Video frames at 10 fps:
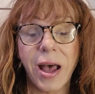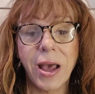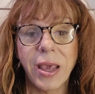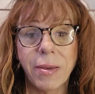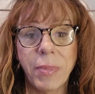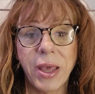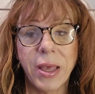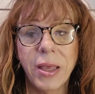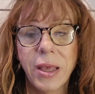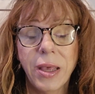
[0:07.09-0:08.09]
I am
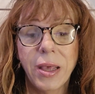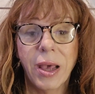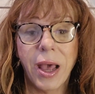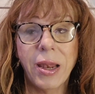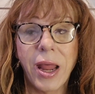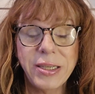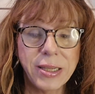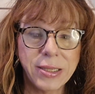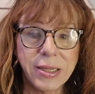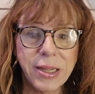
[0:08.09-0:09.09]
a
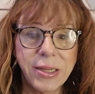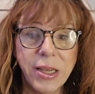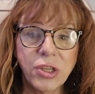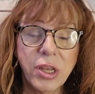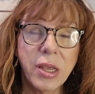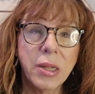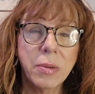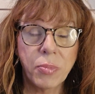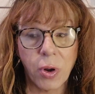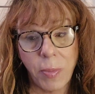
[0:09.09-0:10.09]
licensed
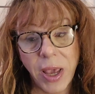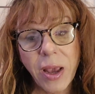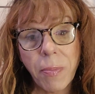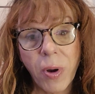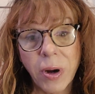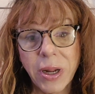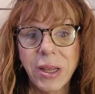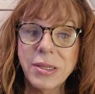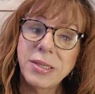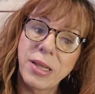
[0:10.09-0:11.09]
esthetician, pro makeup
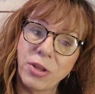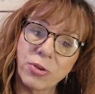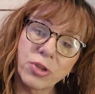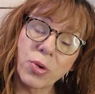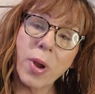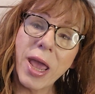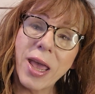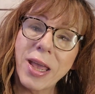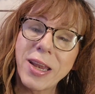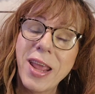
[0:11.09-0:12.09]
artist, senior
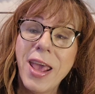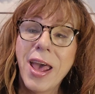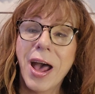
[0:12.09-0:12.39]
tran,